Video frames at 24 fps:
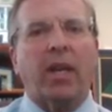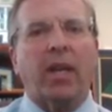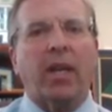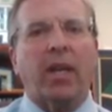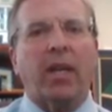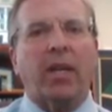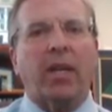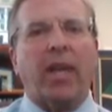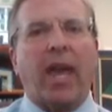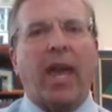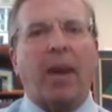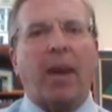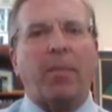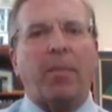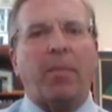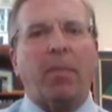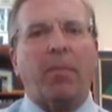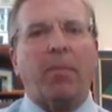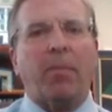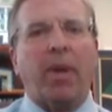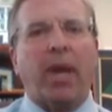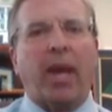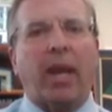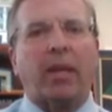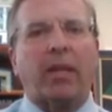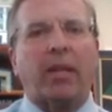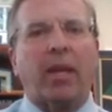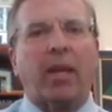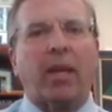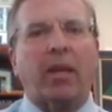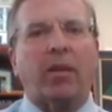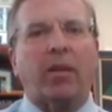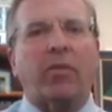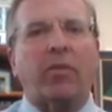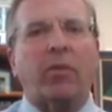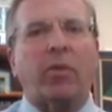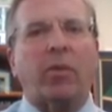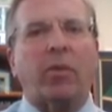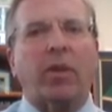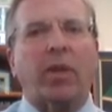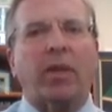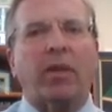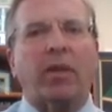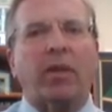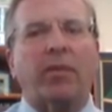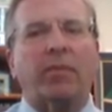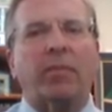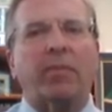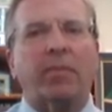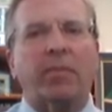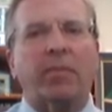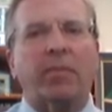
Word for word: at Cap Impact California.